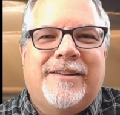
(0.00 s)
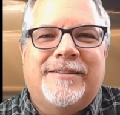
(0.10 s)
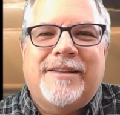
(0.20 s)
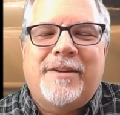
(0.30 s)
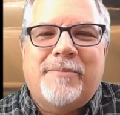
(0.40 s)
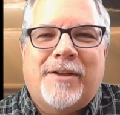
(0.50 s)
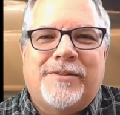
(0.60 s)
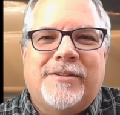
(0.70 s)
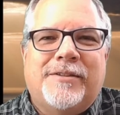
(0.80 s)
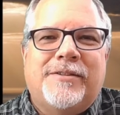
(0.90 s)
same
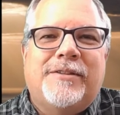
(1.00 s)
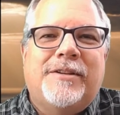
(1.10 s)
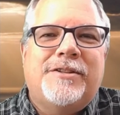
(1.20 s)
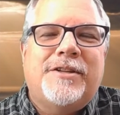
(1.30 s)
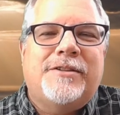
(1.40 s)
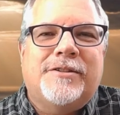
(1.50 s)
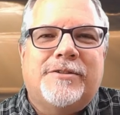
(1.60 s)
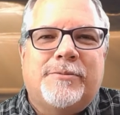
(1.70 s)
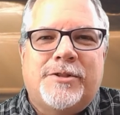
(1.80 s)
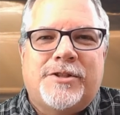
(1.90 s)
message that
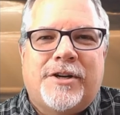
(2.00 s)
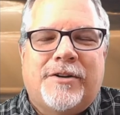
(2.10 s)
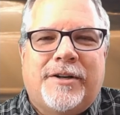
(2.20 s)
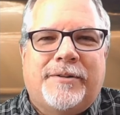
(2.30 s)
Jesus was sharing.